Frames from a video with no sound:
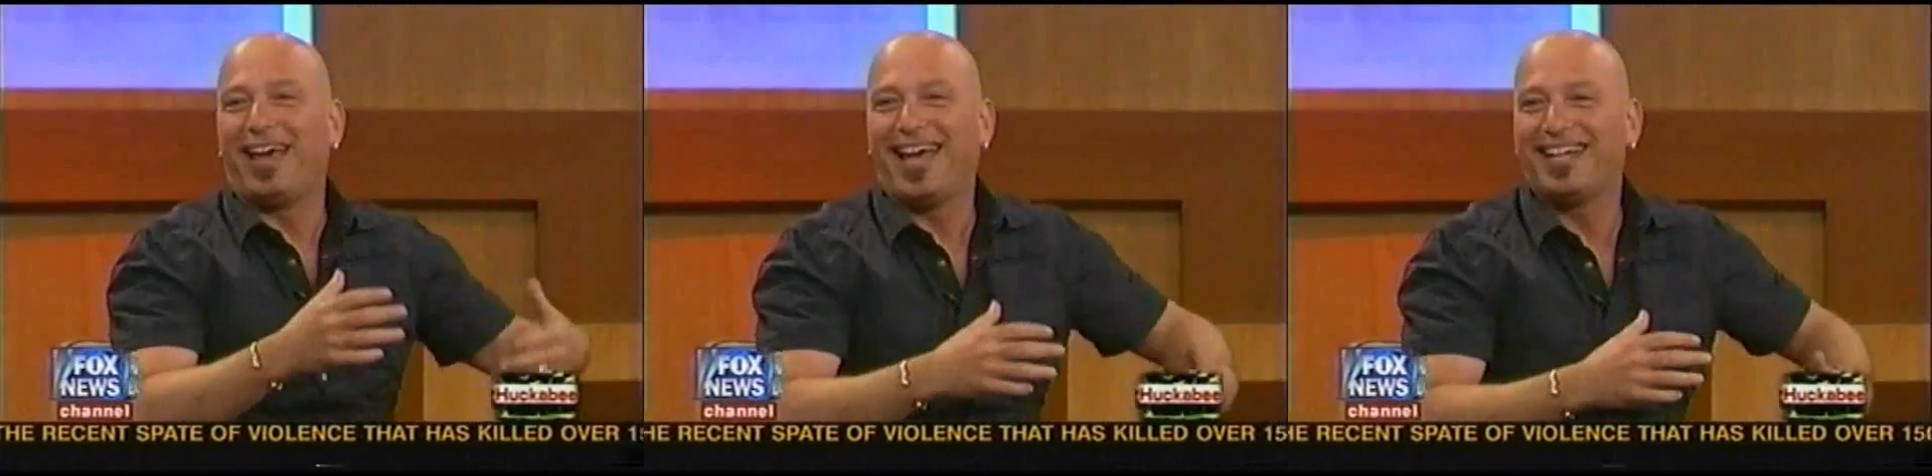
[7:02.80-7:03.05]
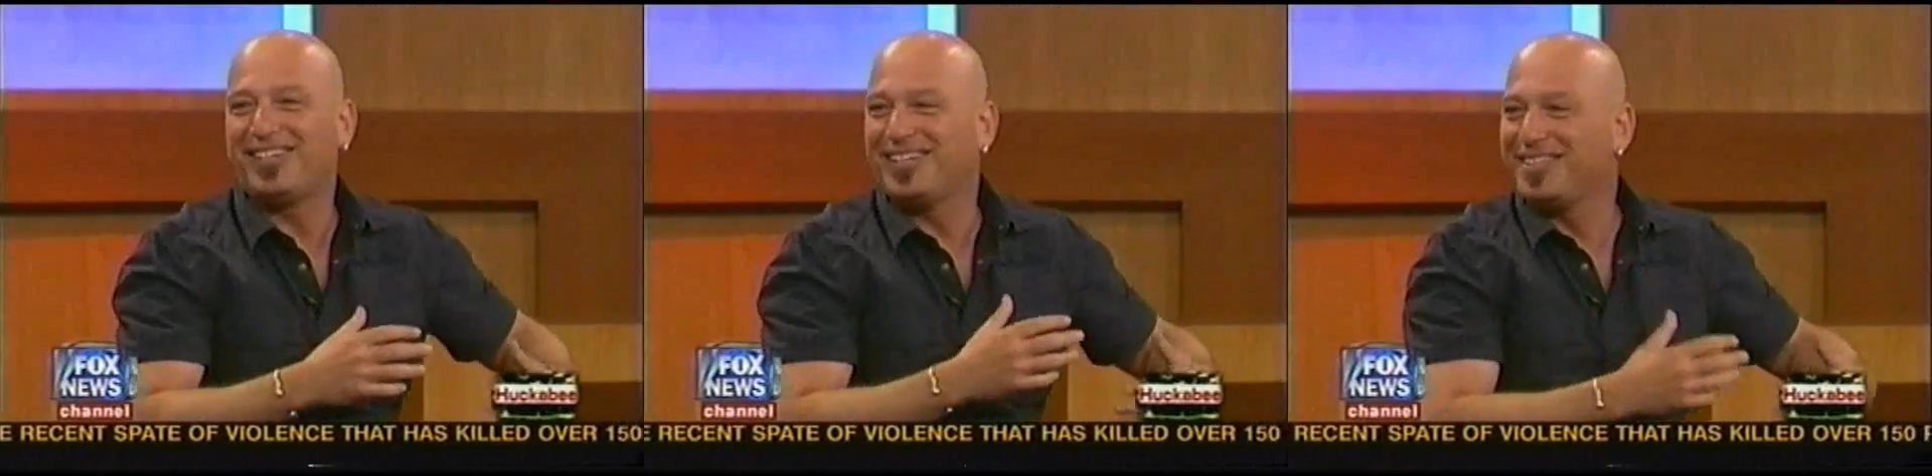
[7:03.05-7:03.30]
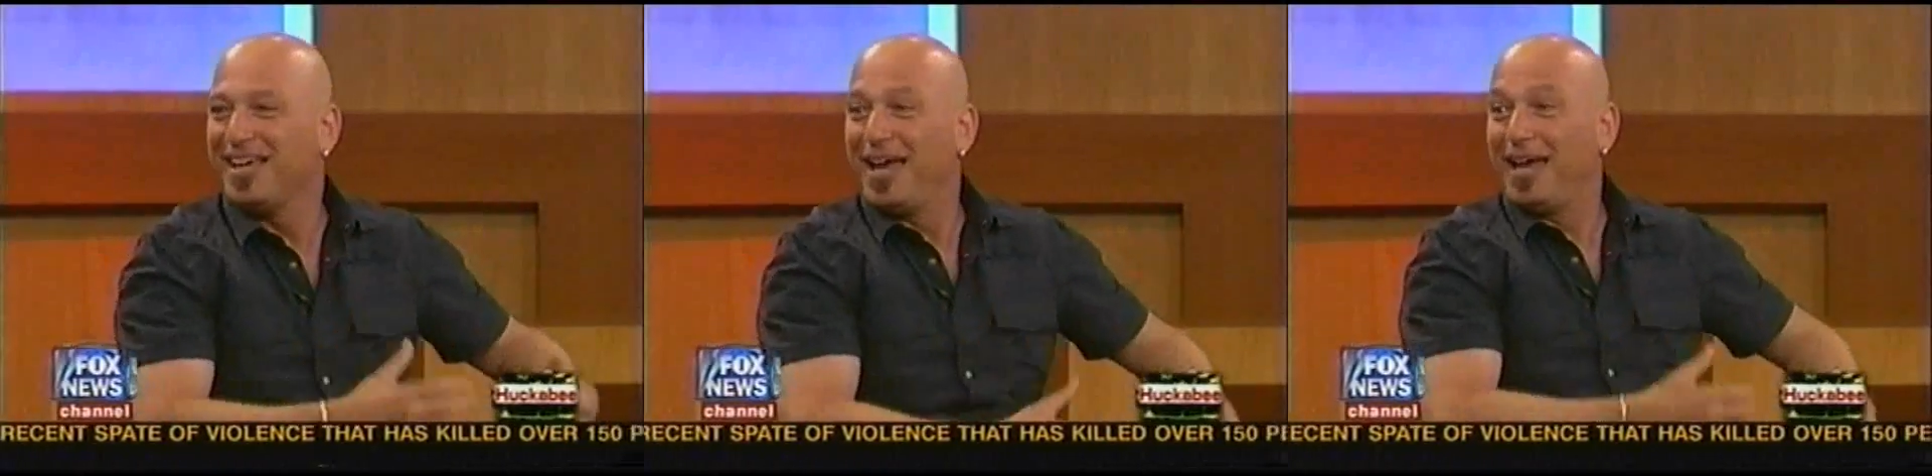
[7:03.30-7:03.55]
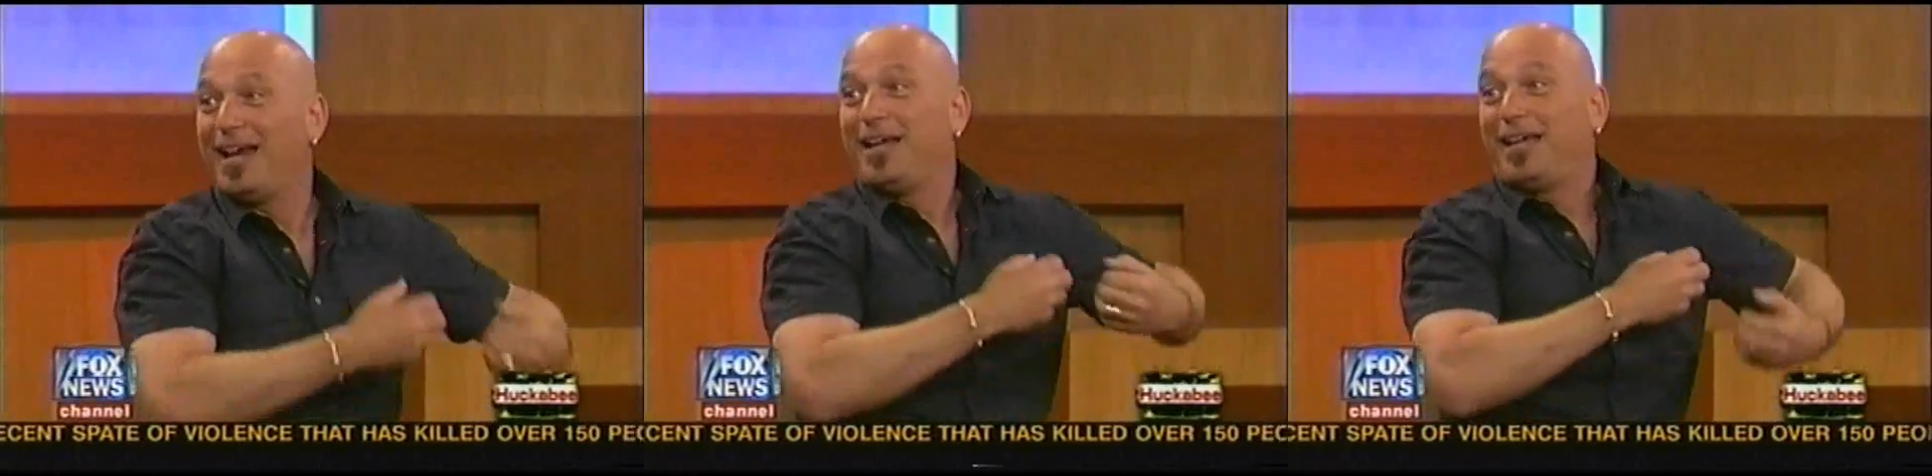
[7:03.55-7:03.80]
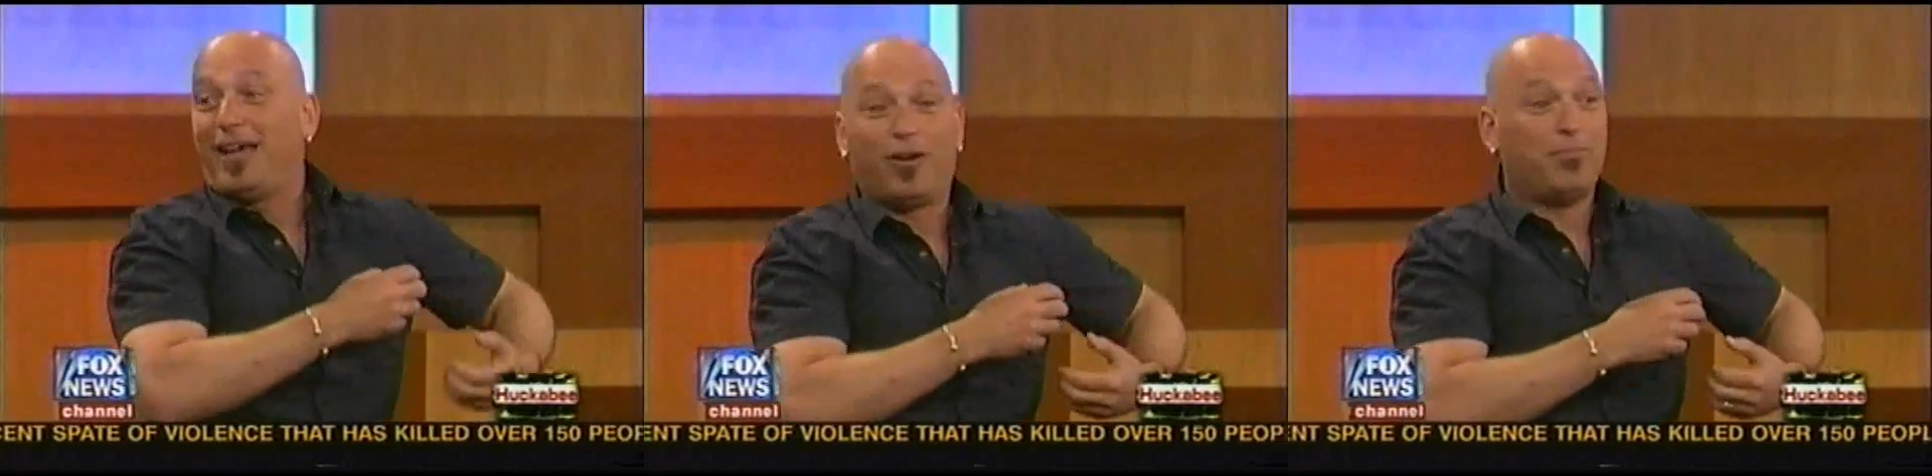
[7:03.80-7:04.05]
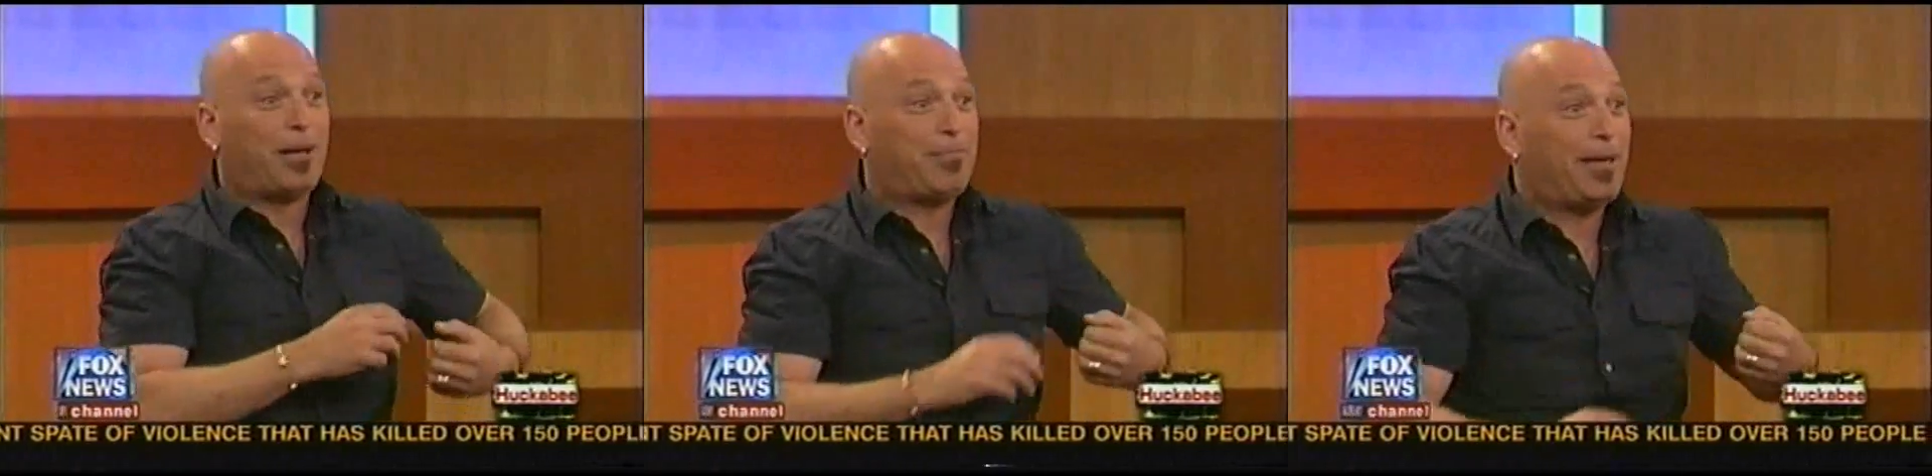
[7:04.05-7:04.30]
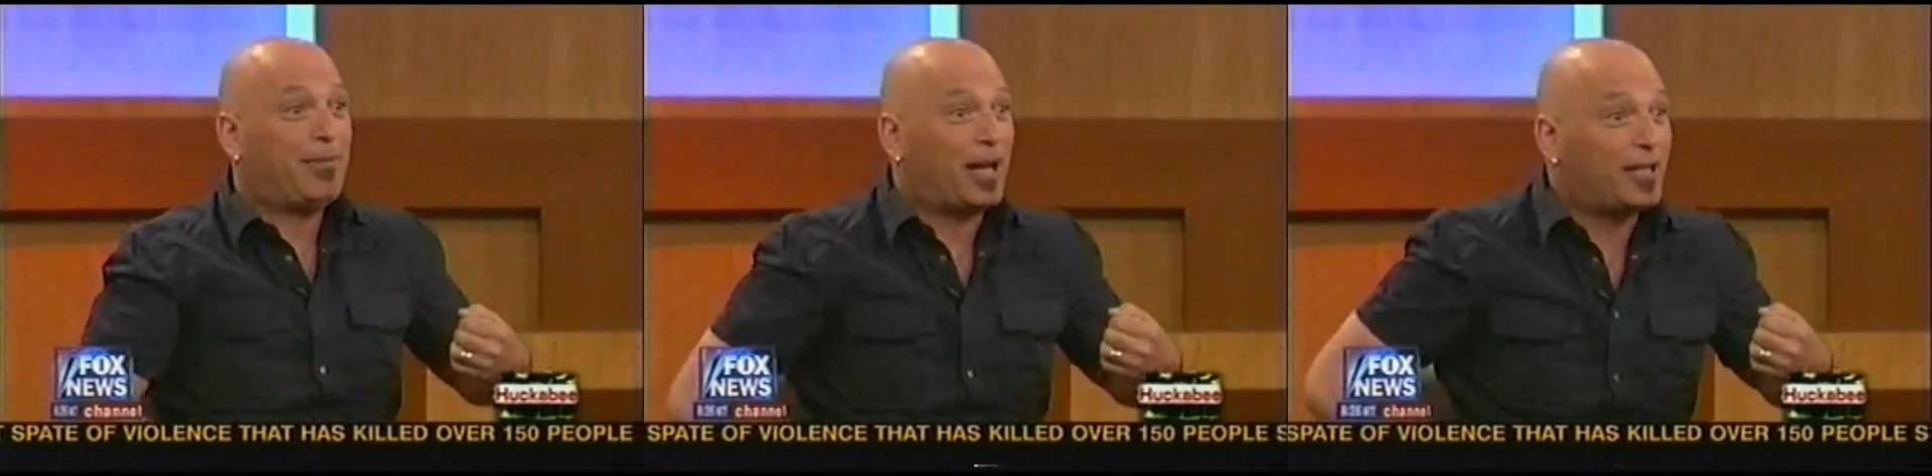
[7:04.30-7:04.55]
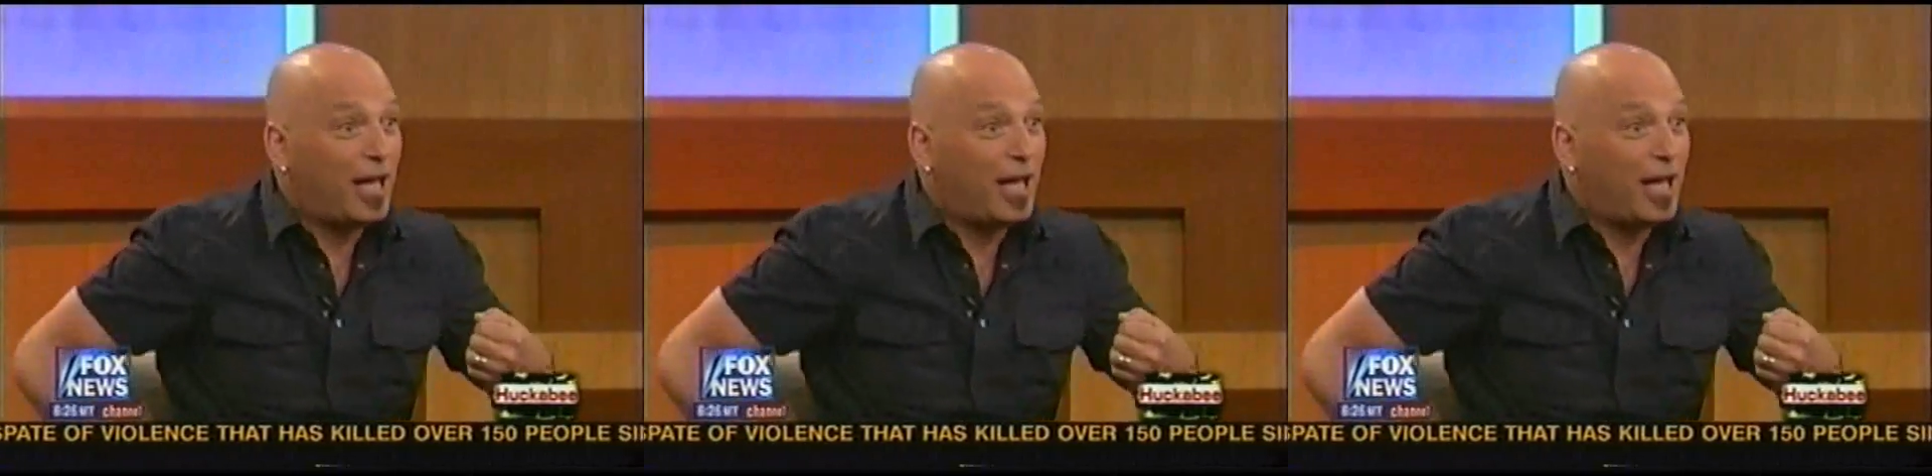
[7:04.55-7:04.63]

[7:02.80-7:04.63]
go to the hedges, and I carry my baby,